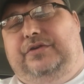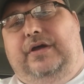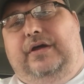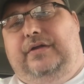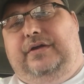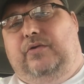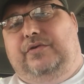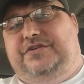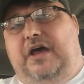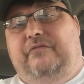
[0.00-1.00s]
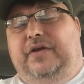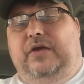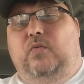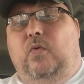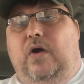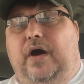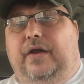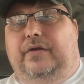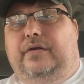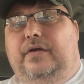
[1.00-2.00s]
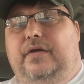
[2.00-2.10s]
in 71